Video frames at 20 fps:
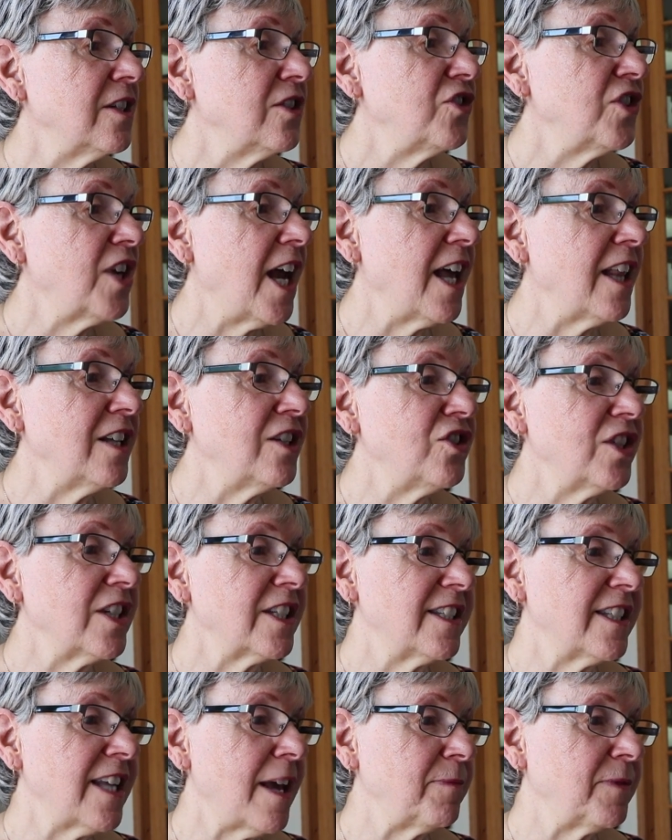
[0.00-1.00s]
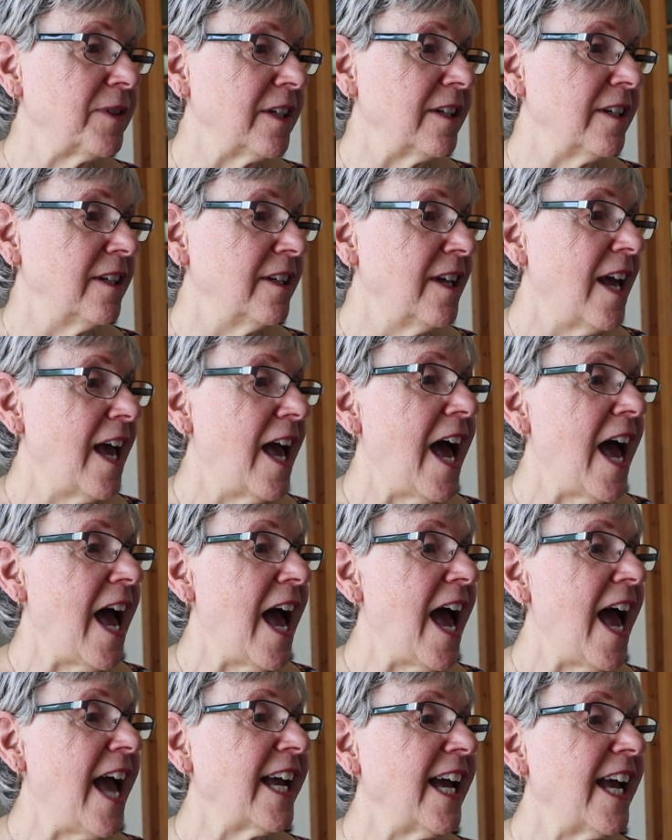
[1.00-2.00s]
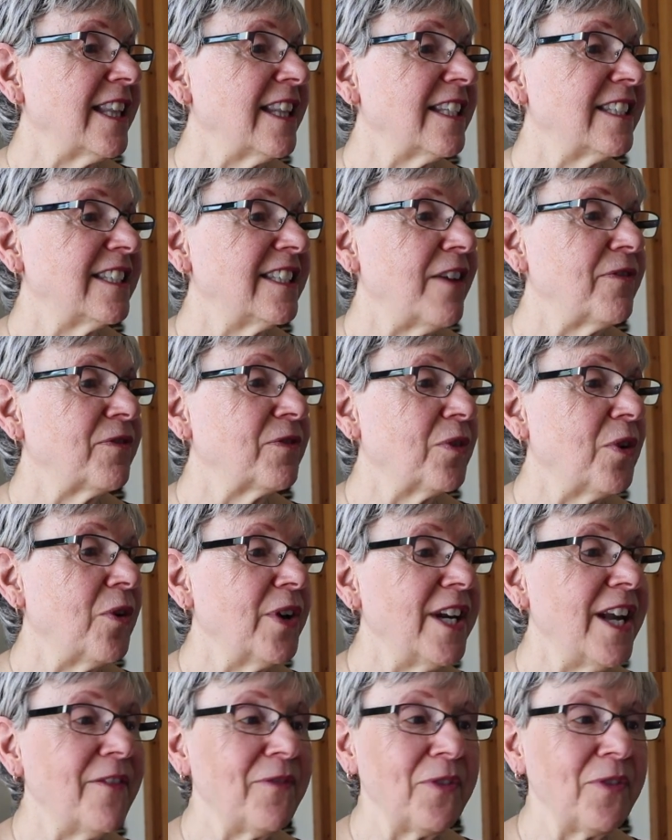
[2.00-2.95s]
Challenge accepted. I got the stuff growing